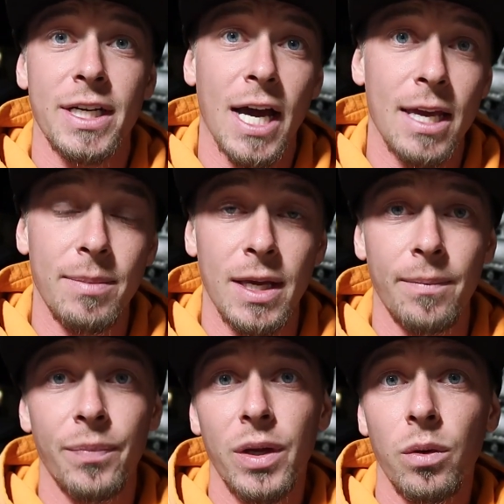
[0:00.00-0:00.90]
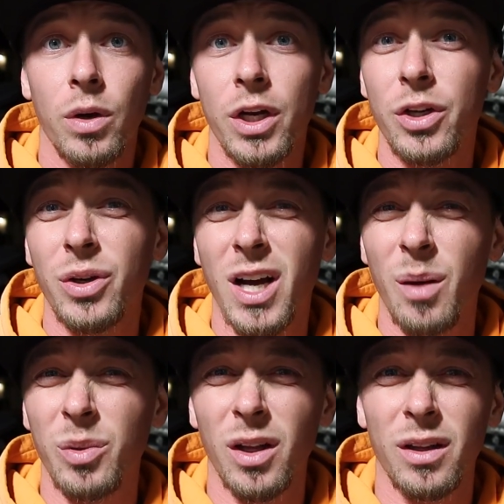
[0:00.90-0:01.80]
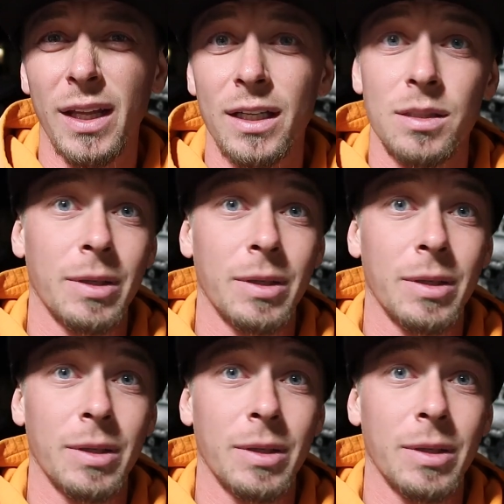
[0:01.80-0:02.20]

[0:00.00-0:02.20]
timing, we're going to do a couple other things.